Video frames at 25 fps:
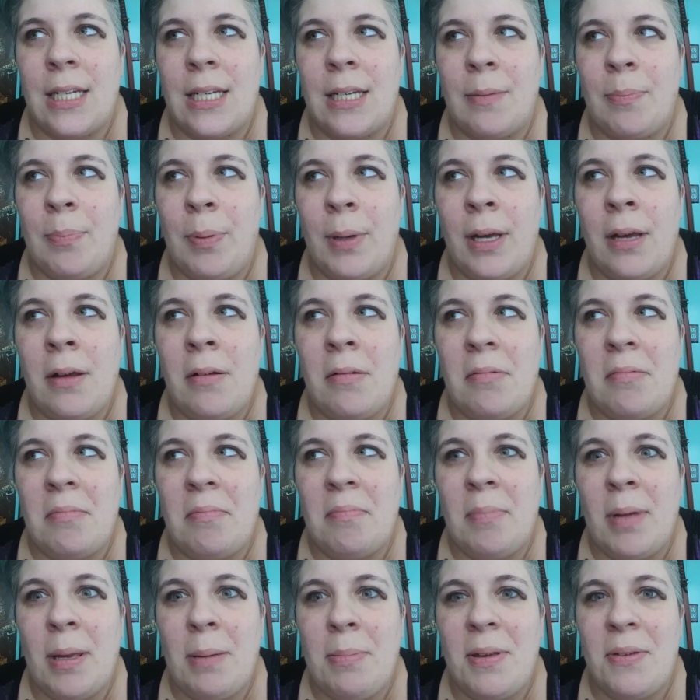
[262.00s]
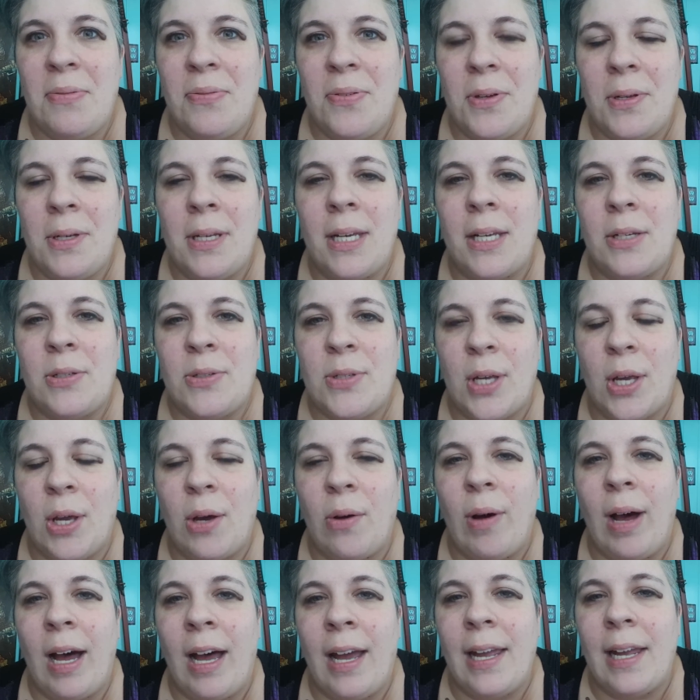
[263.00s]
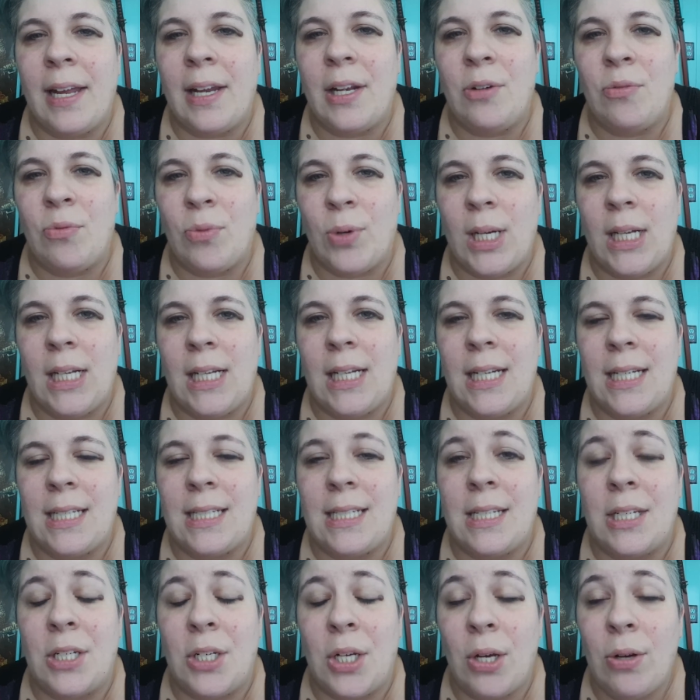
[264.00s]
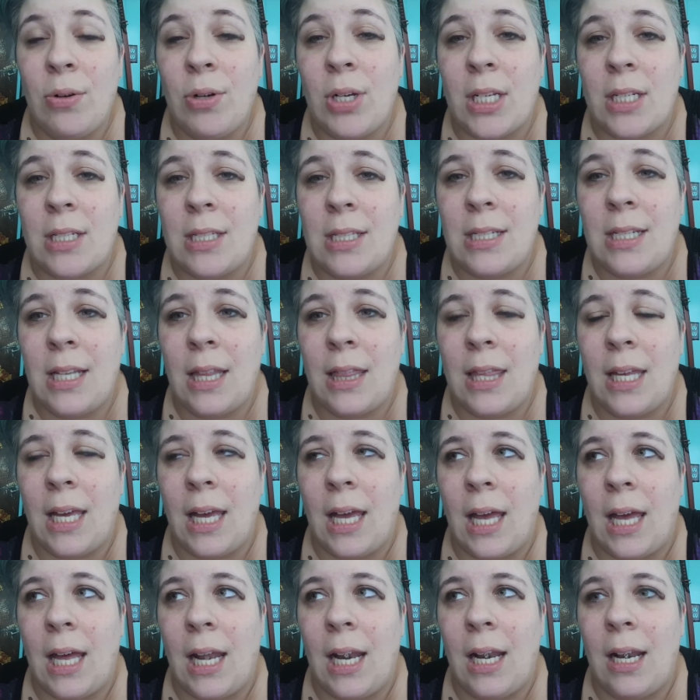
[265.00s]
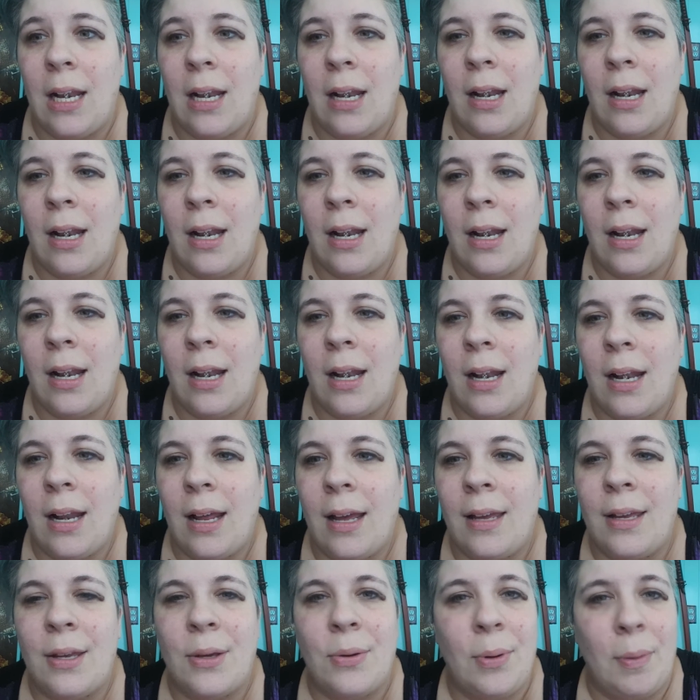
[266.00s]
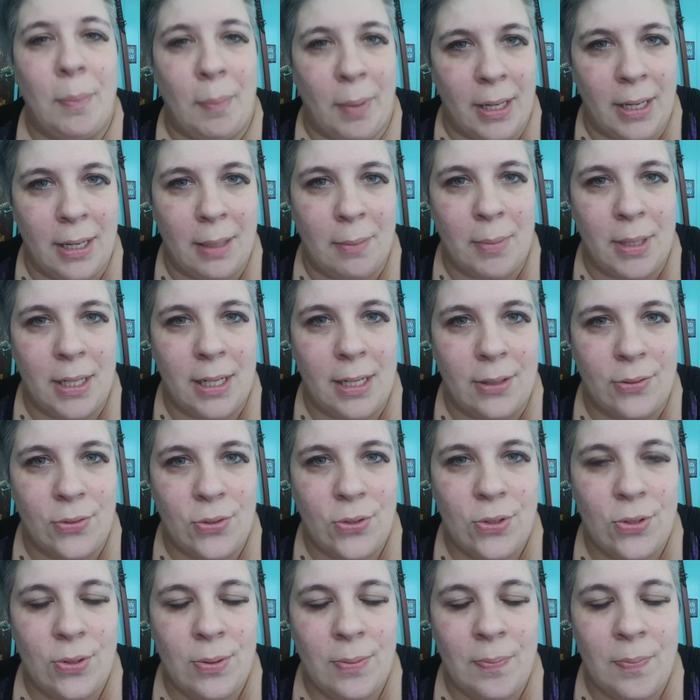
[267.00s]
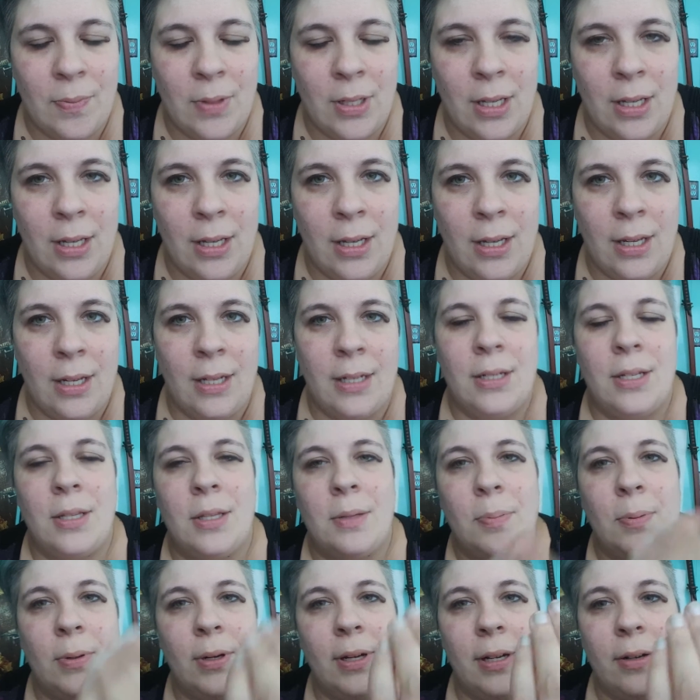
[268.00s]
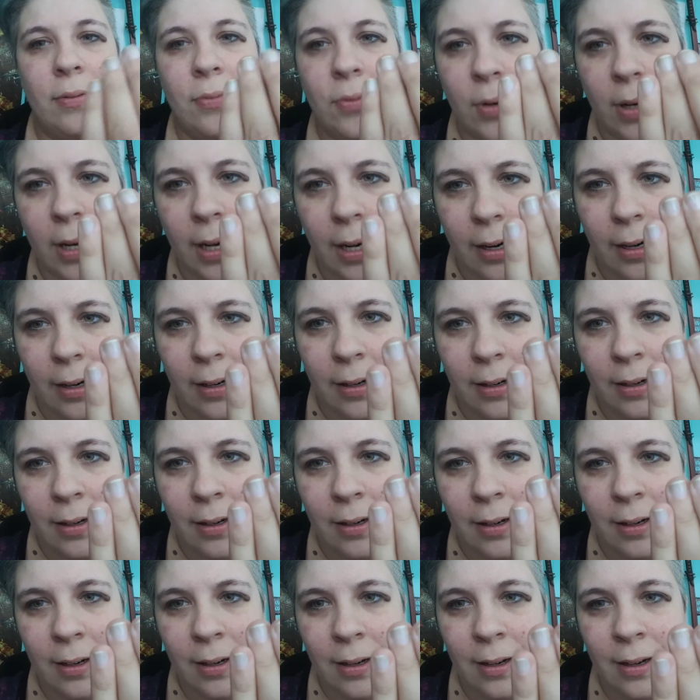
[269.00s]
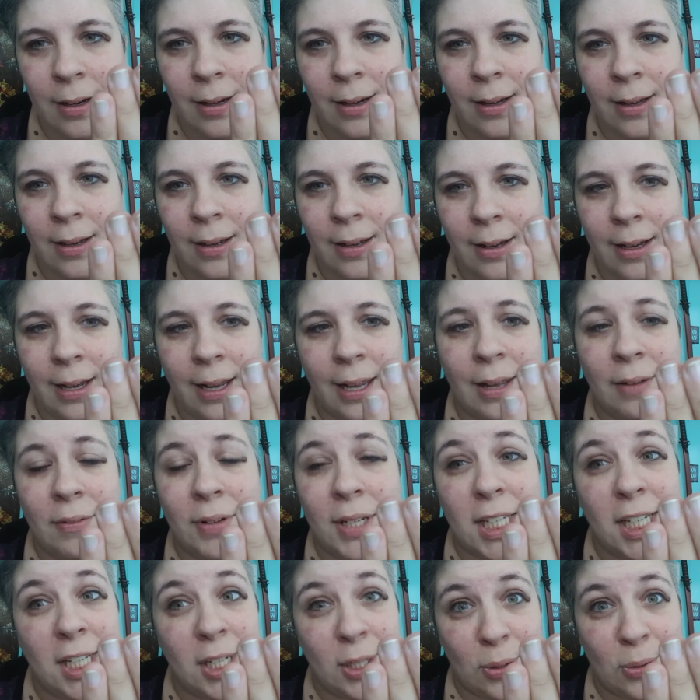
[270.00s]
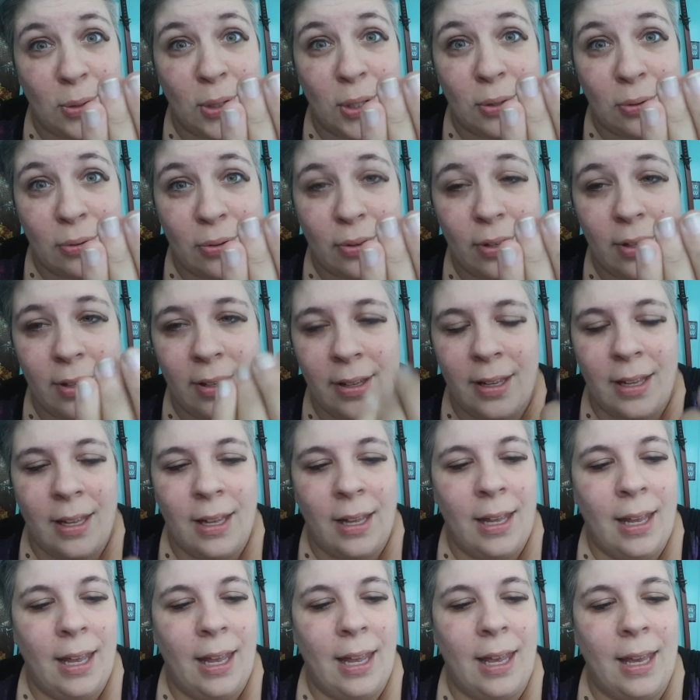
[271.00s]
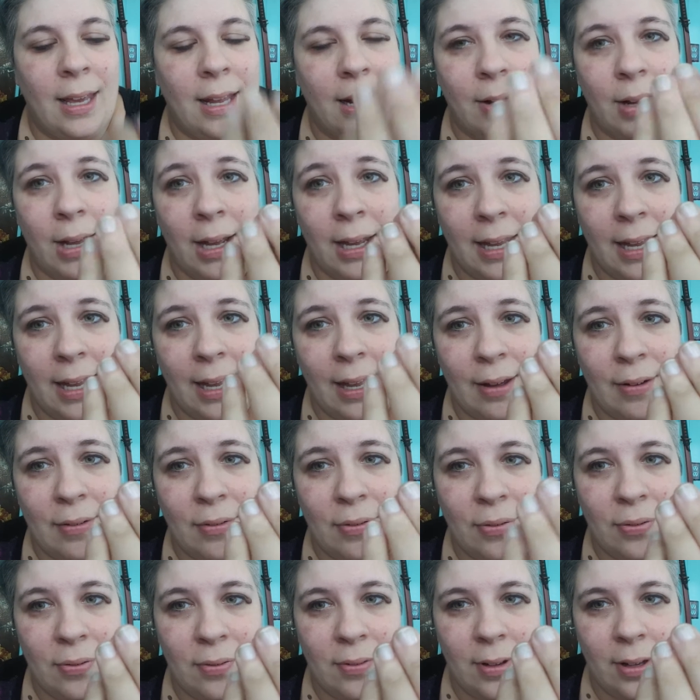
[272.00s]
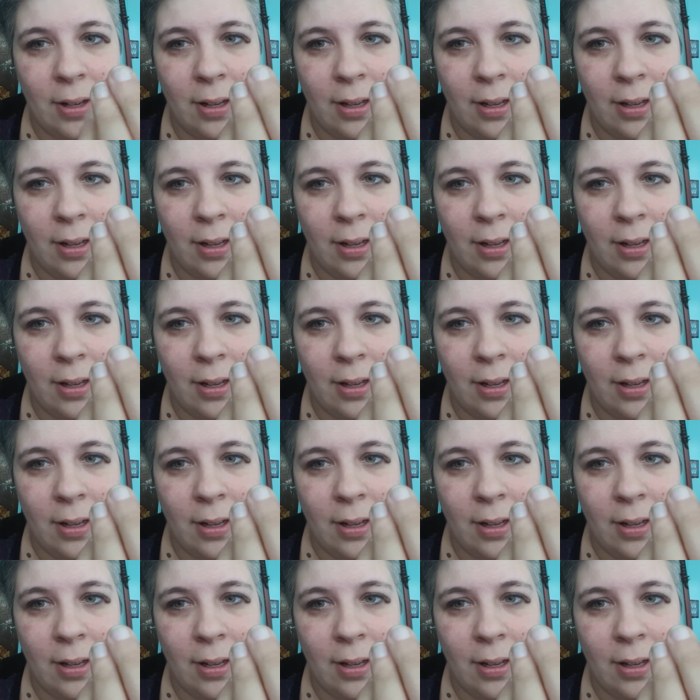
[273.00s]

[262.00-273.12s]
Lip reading: about maybe a few days ago, I had realized and noticed that I quit biting my nails. To the point of where I have a lot of growth. And I have